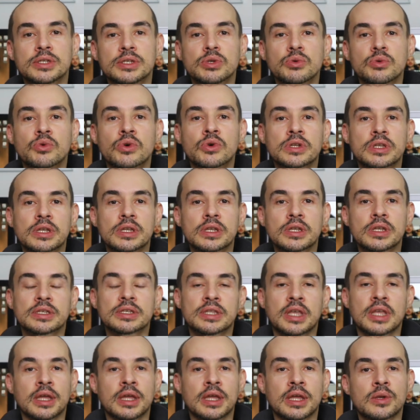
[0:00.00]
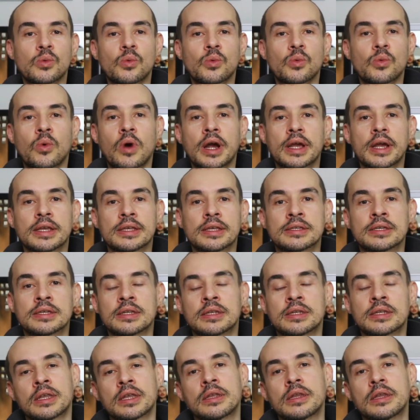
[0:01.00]
you won't understand why is it
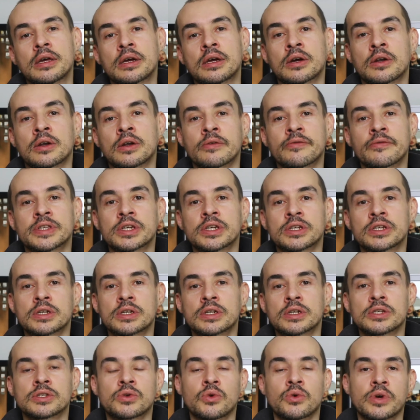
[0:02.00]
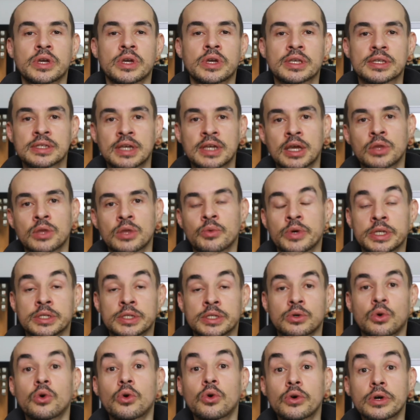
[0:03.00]
that a conversation is going sideways
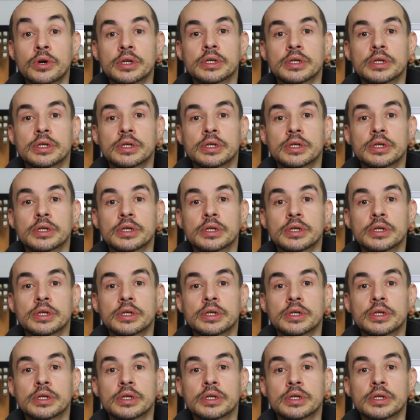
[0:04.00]
or